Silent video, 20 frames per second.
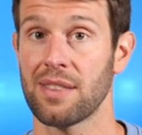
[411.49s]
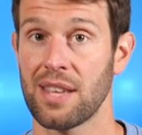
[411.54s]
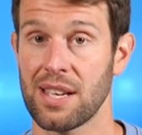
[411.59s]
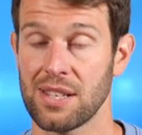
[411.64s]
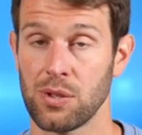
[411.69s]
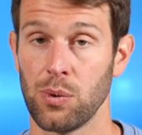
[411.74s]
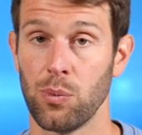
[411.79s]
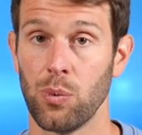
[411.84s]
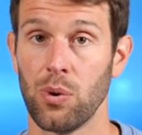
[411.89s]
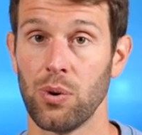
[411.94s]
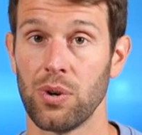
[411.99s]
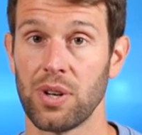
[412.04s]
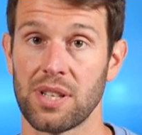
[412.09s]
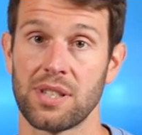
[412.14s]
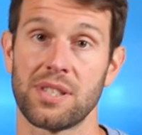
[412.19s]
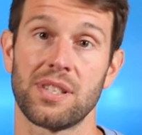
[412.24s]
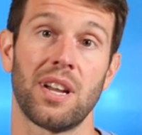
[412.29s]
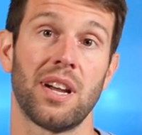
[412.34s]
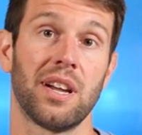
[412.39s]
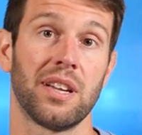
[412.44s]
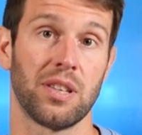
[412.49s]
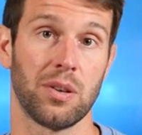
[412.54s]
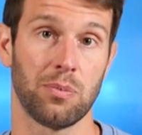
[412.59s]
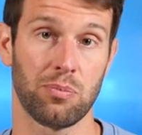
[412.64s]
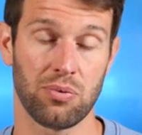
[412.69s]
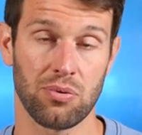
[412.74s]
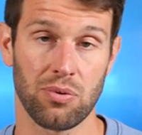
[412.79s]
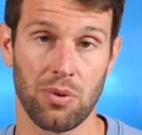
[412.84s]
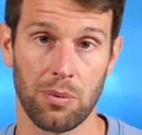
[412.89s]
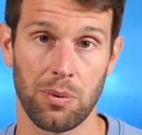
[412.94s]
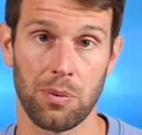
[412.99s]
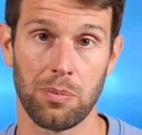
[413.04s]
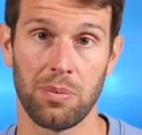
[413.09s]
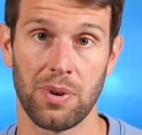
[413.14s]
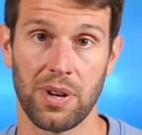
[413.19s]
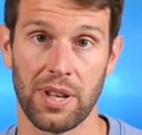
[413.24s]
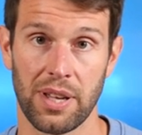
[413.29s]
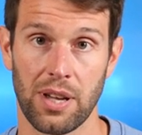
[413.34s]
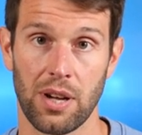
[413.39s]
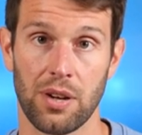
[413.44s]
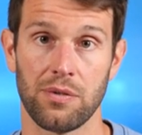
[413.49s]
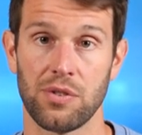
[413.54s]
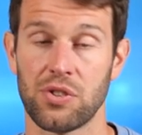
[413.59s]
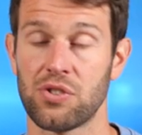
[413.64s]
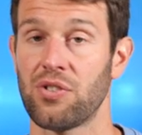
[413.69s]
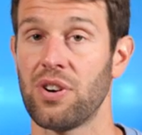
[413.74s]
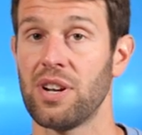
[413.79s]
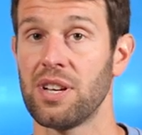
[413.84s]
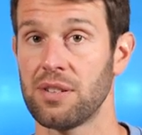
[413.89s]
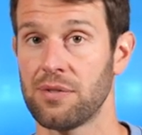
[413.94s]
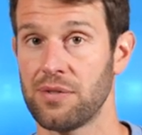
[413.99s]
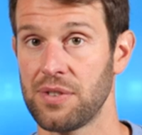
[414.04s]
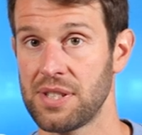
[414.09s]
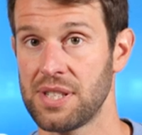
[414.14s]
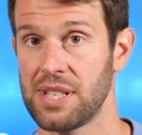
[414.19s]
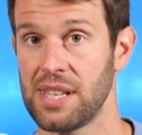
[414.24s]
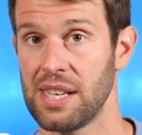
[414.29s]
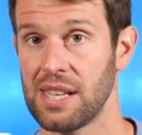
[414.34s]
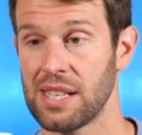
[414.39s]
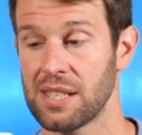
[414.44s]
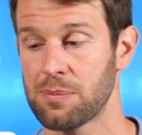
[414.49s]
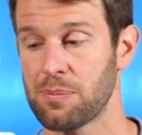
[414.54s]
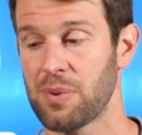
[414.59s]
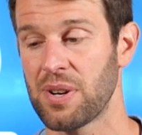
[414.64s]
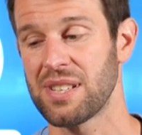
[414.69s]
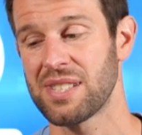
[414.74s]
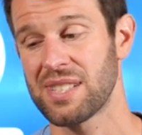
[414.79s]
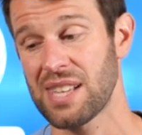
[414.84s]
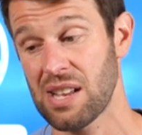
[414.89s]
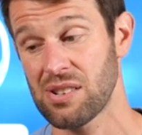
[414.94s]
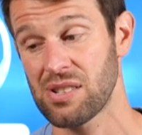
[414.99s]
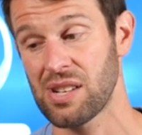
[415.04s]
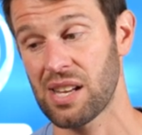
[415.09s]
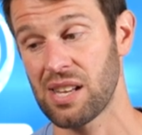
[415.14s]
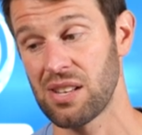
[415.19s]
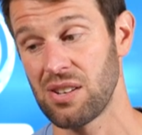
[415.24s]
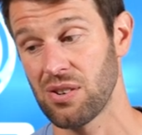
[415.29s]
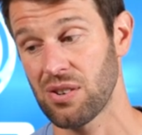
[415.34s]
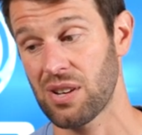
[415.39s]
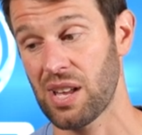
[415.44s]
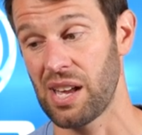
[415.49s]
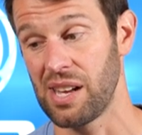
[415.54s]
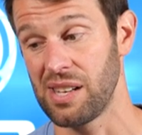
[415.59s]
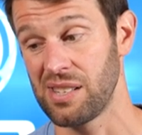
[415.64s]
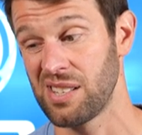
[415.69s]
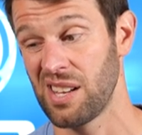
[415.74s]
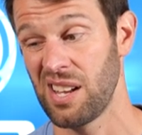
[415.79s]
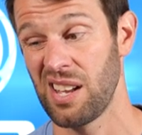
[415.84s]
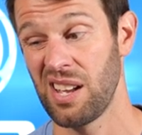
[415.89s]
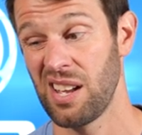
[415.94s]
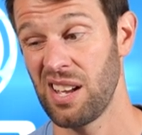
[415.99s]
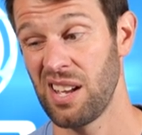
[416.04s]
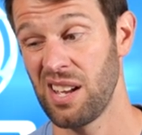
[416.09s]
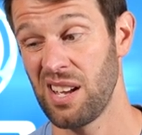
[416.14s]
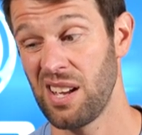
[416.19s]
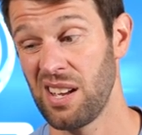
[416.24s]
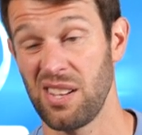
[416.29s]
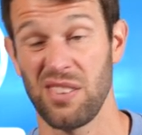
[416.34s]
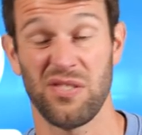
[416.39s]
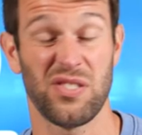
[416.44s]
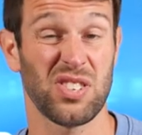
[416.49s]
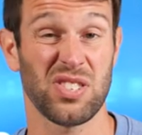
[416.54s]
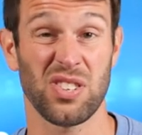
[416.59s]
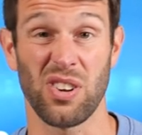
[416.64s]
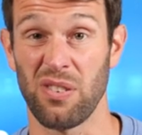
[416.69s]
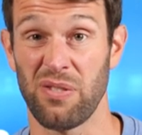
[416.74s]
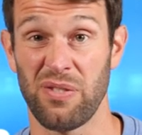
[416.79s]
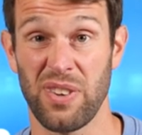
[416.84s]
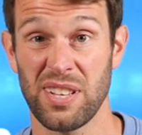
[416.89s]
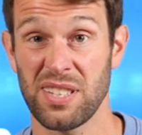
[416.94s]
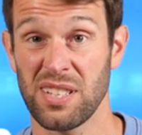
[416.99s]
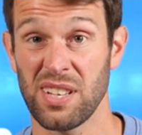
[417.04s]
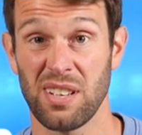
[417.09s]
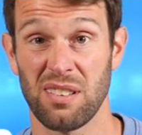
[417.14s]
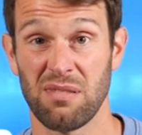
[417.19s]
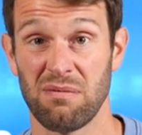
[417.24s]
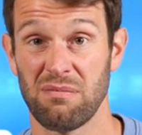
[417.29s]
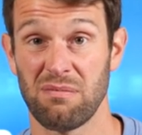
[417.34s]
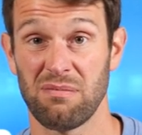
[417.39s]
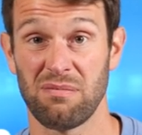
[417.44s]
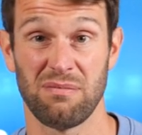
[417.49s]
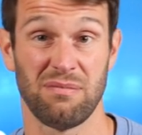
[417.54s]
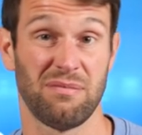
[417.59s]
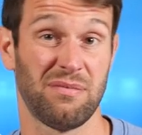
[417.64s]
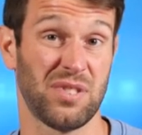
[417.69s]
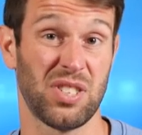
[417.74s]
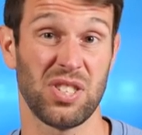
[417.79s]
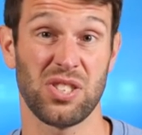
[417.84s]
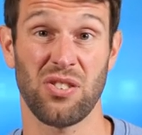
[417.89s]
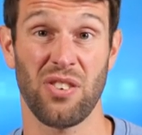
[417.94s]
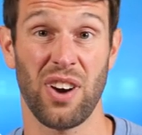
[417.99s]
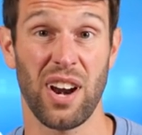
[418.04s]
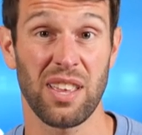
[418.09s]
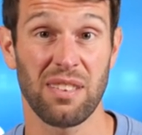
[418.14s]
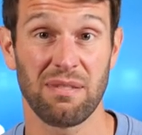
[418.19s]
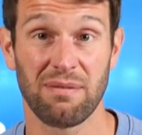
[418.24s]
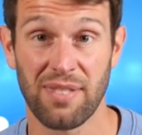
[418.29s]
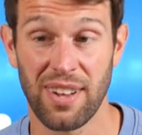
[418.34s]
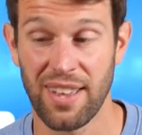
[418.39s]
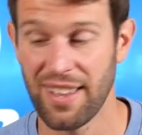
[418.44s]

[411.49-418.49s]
That's a warning sign. You're probably overtrained, fatigued. But it sounds like in your case, you've just got fitter, which is great.